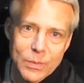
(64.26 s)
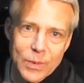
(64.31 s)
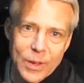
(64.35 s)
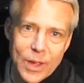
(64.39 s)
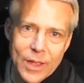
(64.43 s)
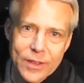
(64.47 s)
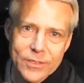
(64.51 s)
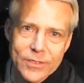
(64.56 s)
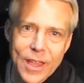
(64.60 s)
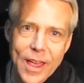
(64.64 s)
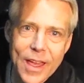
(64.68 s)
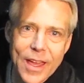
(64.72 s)

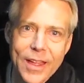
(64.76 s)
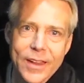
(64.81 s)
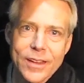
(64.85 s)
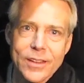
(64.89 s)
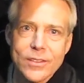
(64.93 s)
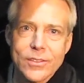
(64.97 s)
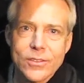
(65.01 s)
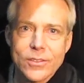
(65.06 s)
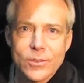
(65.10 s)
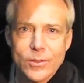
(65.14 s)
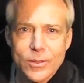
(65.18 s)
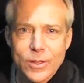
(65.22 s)
has had
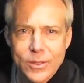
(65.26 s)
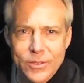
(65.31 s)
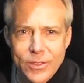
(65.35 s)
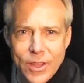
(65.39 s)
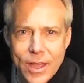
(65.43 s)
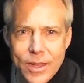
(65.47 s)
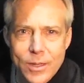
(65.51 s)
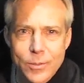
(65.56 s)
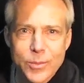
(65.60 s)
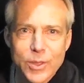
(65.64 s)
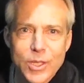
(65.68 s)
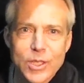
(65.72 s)
its has
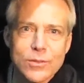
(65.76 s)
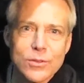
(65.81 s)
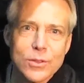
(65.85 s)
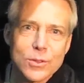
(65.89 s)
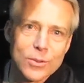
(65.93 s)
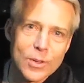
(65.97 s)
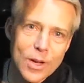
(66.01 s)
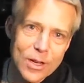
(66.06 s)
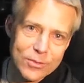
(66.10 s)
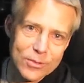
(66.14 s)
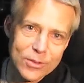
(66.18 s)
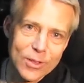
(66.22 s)
had a bit of a
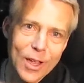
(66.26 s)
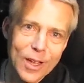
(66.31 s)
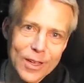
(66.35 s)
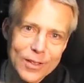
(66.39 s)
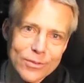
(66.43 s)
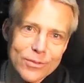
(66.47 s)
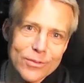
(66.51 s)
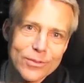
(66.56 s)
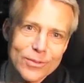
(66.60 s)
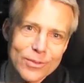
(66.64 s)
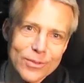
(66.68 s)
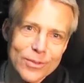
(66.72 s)
rough
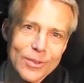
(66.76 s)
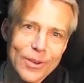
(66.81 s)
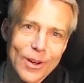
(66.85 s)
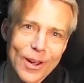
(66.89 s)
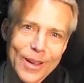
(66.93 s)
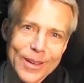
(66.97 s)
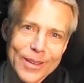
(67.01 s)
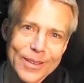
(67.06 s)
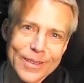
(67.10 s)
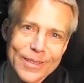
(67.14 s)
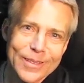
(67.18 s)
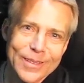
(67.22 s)
life,
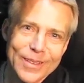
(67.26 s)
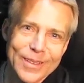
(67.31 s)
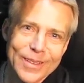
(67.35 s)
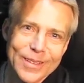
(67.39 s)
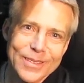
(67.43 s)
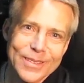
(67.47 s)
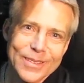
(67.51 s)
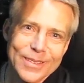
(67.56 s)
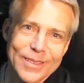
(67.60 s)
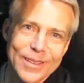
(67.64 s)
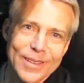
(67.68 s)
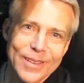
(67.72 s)
right?
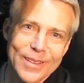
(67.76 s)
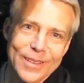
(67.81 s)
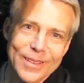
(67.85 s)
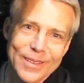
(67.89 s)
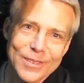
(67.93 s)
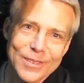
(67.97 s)
It's uh,